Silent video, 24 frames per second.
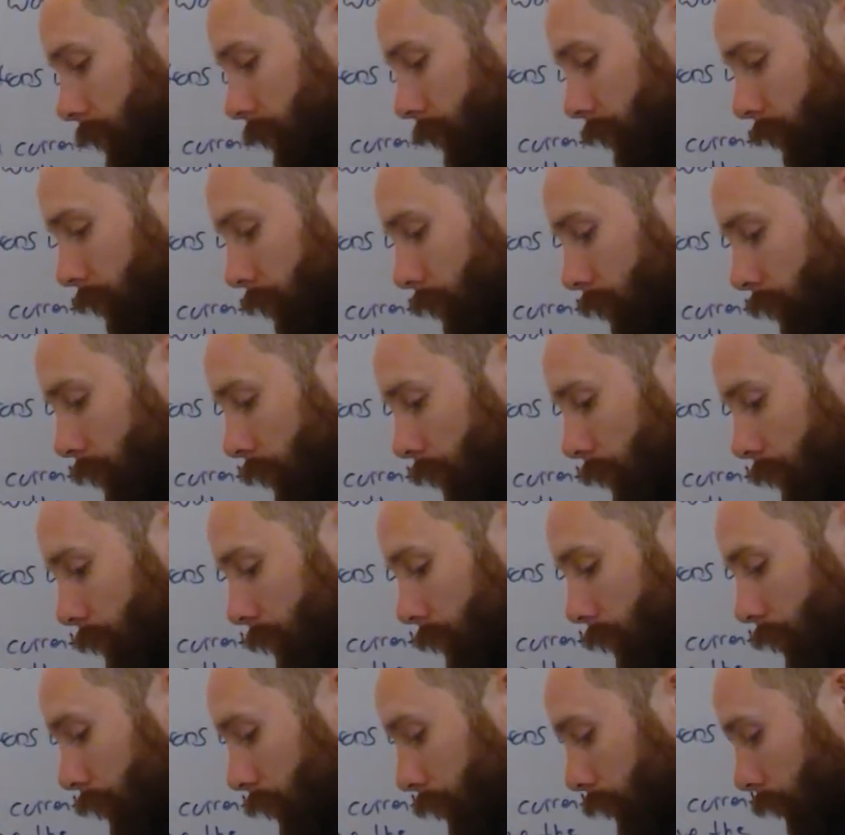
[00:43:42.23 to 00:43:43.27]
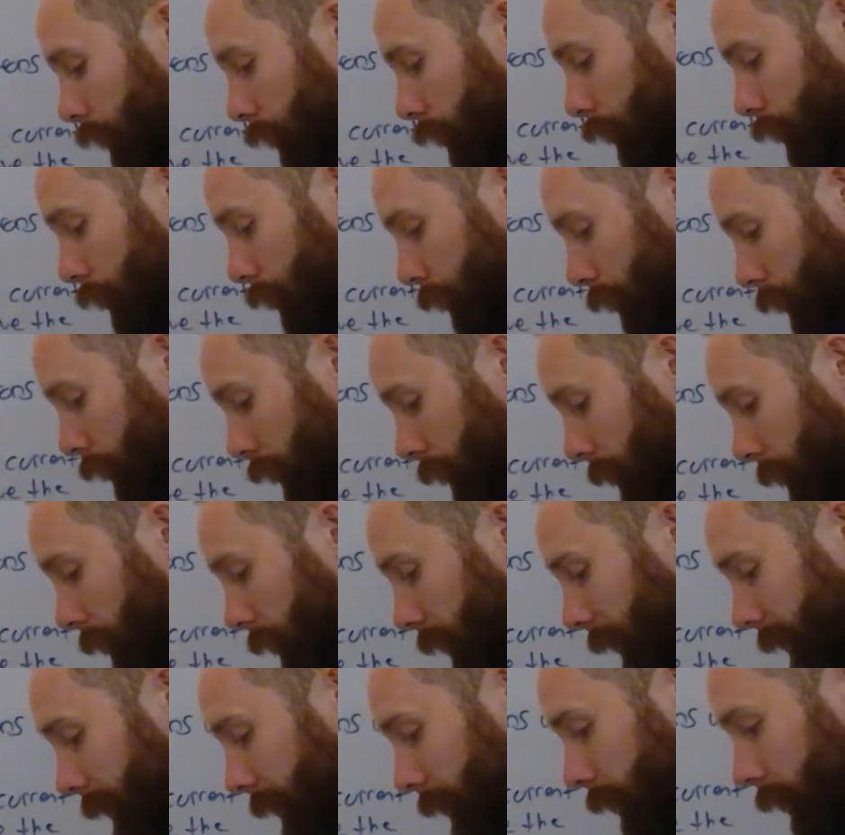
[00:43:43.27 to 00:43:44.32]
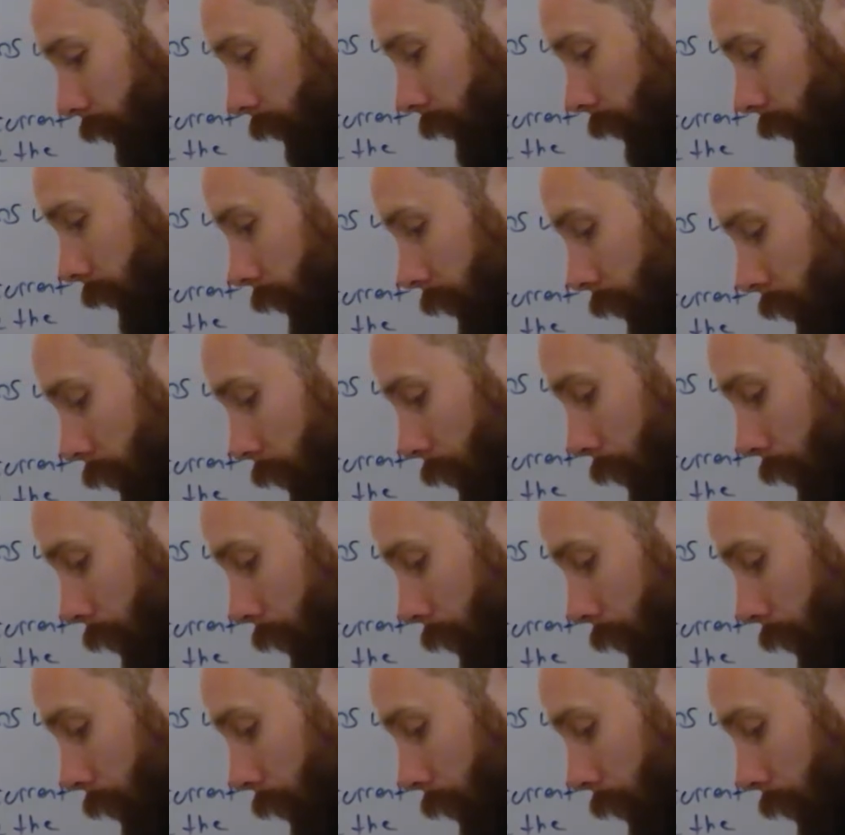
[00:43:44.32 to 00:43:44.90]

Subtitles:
so 2 times 10 to the